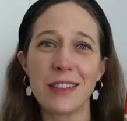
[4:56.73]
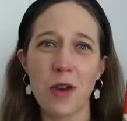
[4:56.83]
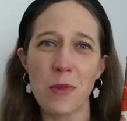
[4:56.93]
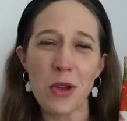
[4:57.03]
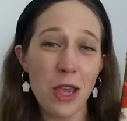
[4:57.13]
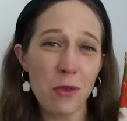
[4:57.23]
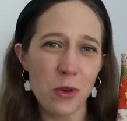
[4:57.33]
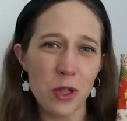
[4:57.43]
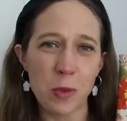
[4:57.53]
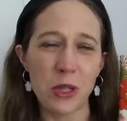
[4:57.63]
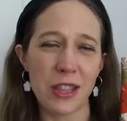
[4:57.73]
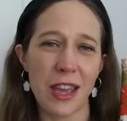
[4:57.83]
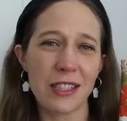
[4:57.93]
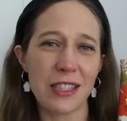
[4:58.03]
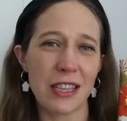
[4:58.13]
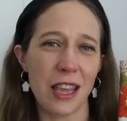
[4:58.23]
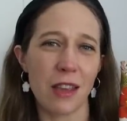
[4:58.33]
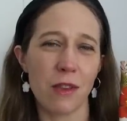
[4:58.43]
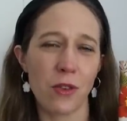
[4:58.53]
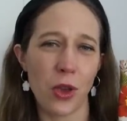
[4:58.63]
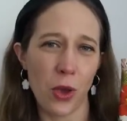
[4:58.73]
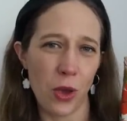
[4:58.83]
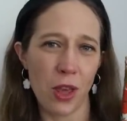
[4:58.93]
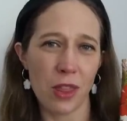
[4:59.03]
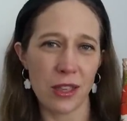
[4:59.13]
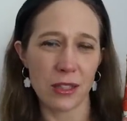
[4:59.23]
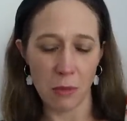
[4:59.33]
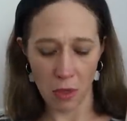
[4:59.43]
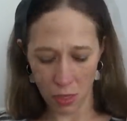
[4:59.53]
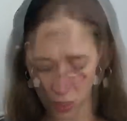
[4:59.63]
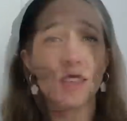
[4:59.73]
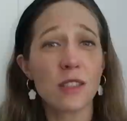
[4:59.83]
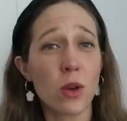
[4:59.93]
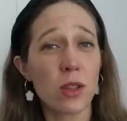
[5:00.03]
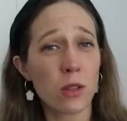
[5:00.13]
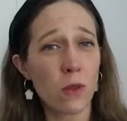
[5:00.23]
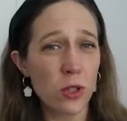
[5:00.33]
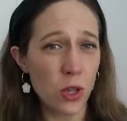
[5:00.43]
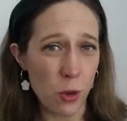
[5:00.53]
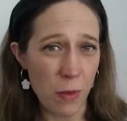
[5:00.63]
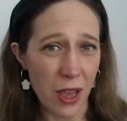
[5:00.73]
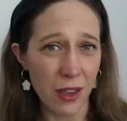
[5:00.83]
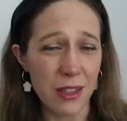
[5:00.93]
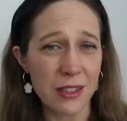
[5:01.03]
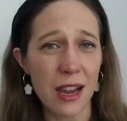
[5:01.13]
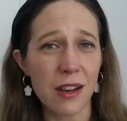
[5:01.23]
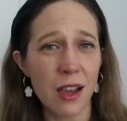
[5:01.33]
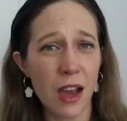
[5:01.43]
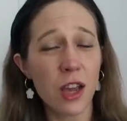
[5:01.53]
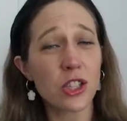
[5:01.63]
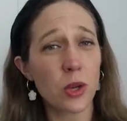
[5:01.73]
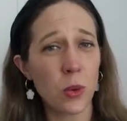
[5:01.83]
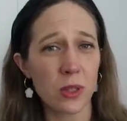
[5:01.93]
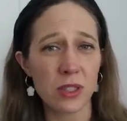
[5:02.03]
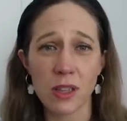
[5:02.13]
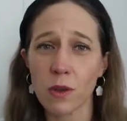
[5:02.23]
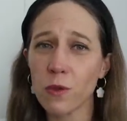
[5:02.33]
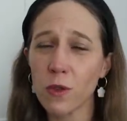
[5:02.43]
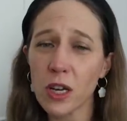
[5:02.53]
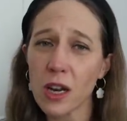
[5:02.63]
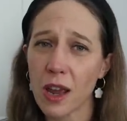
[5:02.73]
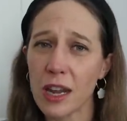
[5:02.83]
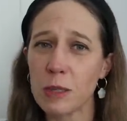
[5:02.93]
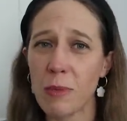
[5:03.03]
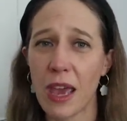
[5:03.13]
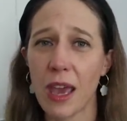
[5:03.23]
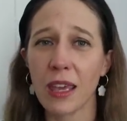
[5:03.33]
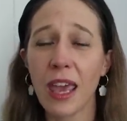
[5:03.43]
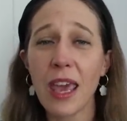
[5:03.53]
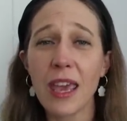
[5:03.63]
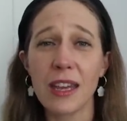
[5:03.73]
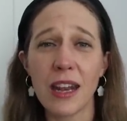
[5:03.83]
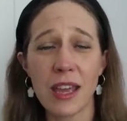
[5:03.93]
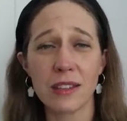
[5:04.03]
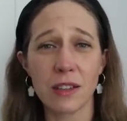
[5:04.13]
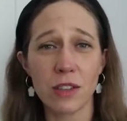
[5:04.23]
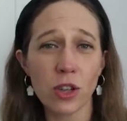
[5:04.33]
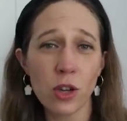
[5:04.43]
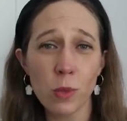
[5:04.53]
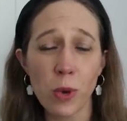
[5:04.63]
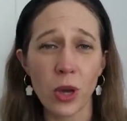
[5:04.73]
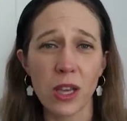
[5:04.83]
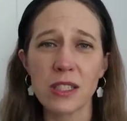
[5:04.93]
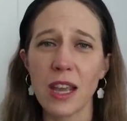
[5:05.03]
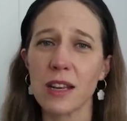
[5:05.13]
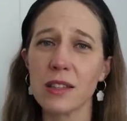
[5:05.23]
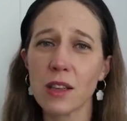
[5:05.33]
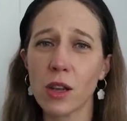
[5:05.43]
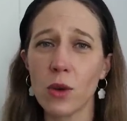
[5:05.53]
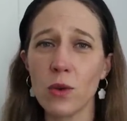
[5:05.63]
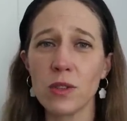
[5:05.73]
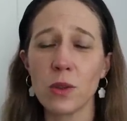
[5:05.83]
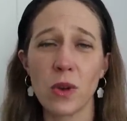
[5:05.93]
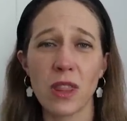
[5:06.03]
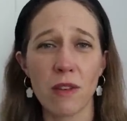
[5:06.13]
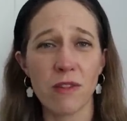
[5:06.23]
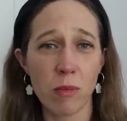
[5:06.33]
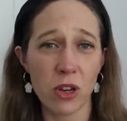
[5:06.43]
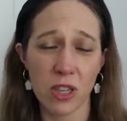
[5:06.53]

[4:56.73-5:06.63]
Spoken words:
So I'm looking forward to putting that together for her this month. So the softened tote bag is a large quilted, fully lined bag. It has an internal pocket and it's closed with a fabric